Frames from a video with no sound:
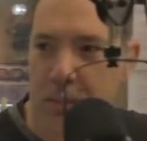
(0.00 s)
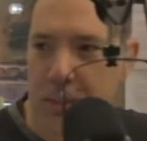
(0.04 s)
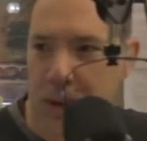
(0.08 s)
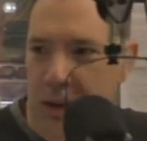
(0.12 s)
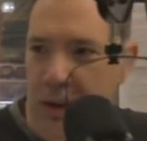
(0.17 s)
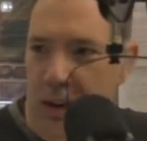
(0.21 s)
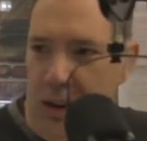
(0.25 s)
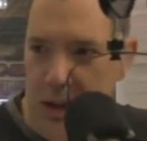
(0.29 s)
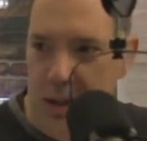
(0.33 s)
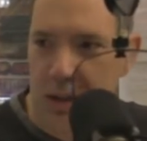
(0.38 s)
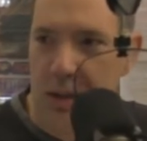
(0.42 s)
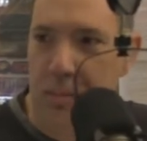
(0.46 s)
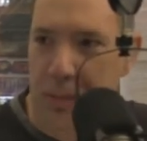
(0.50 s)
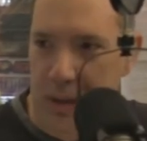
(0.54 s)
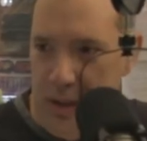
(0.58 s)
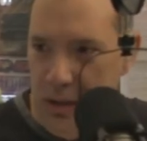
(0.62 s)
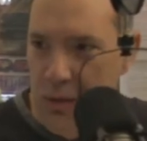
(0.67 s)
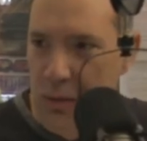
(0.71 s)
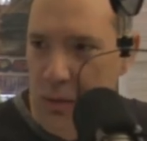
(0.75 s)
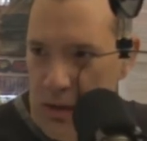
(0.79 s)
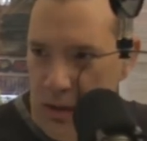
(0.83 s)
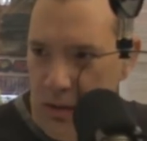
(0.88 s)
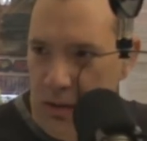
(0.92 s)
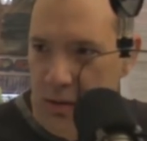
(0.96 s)
been hard to be
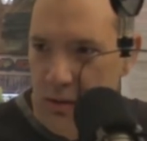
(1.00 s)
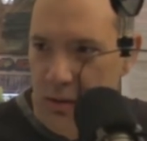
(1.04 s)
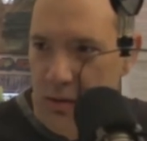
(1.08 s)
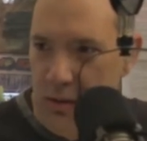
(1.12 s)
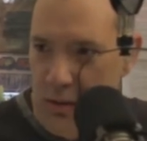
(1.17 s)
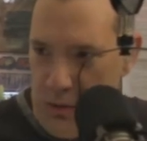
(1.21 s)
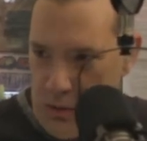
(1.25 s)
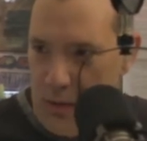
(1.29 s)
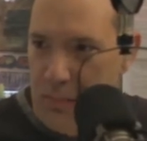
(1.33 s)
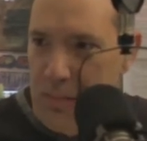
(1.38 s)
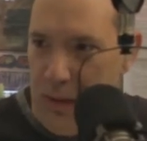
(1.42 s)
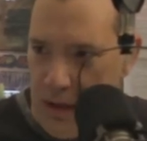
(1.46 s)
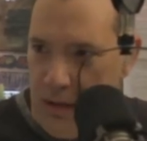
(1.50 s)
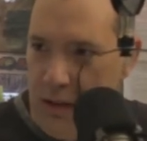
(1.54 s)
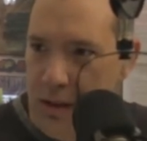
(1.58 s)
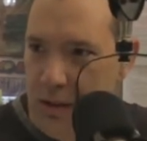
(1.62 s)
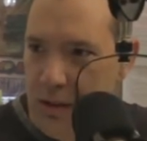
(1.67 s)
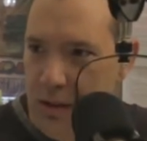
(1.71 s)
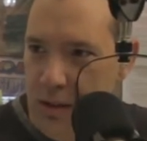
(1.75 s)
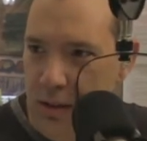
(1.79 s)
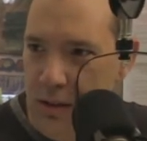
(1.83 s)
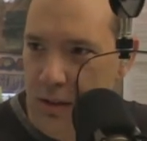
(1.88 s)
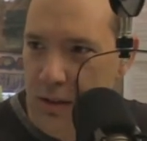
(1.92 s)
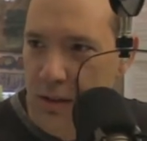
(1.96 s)
your, your
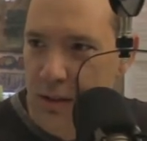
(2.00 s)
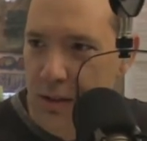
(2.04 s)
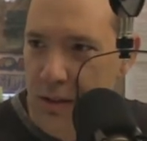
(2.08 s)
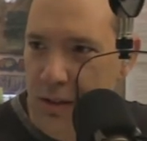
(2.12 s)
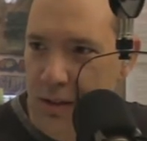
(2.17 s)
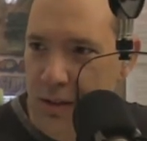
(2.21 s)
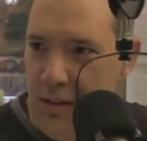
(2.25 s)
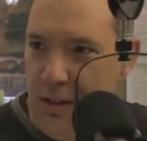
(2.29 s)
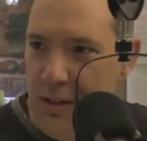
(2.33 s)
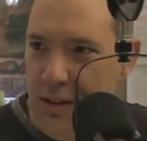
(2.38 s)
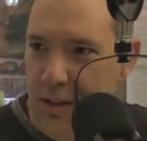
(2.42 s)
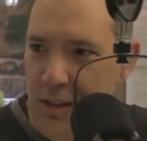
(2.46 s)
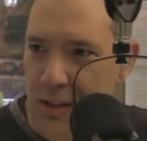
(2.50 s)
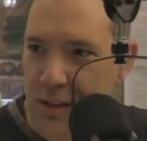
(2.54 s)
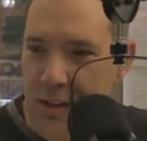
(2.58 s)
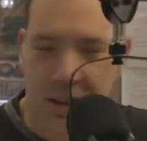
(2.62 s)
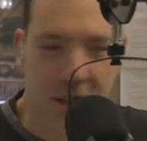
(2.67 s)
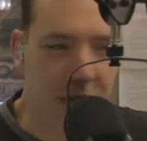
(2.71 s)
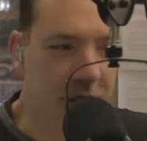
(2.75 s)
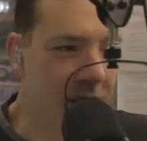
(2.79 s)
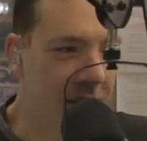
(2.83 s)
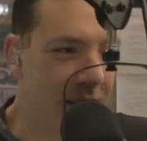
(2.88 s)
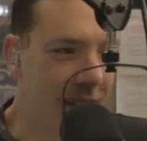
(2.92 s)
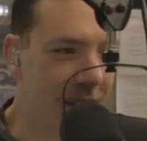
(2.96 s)
parent? Oh my gosh,